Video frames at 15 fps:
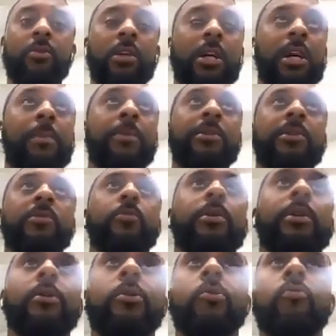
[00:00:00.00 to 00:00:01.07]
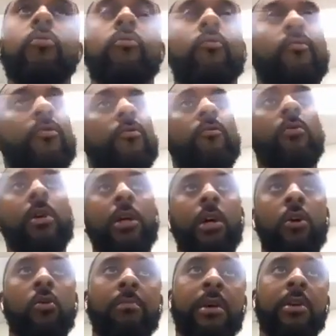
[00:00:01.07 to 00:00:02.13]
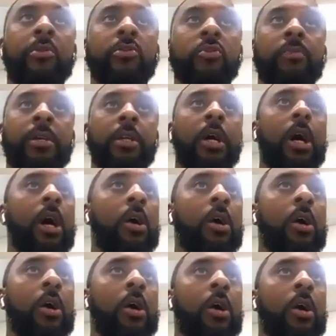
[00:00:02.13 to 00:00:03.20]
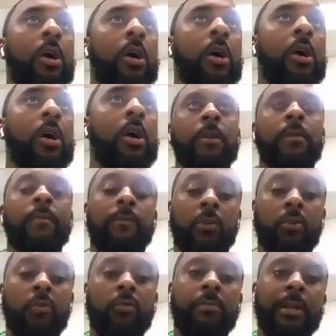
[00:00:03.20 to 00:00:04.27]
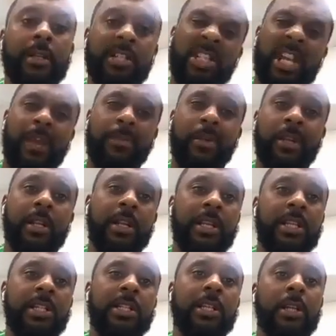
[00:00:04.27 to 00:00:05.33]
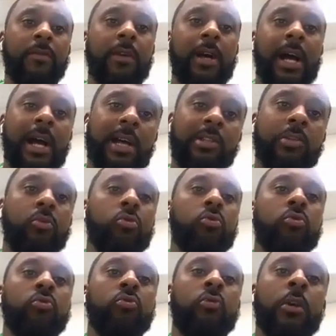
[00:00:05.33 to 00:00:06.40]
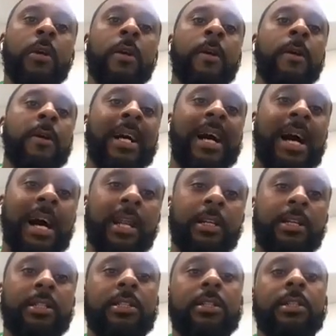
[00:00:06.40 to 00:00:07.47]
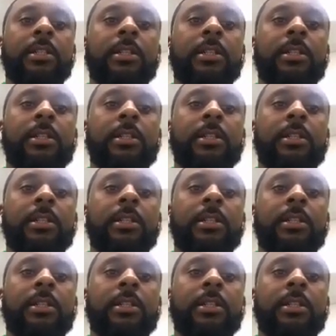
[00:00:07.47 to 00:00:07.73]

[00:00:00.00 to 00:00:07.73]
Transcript: you accomplished winner. You won gold medals. You've been an All American. You've been a champion at each level: high school, college,